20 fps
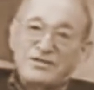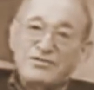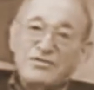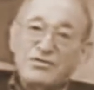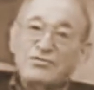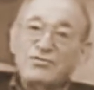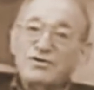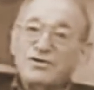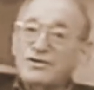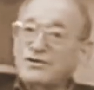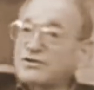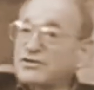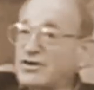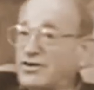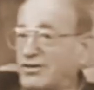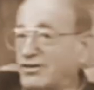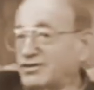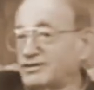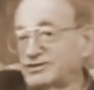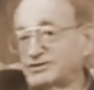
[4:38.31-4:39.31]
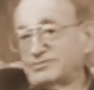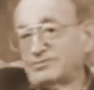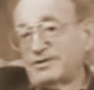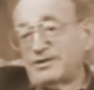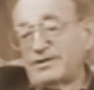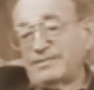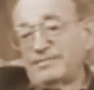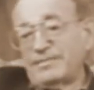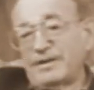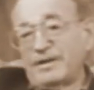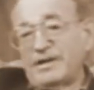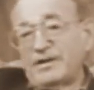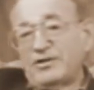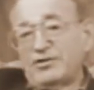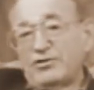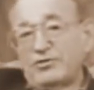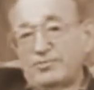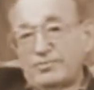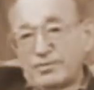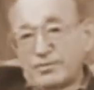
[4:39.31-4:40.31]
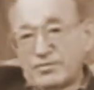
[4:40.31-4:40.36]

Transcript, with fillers: And so he encouraged me to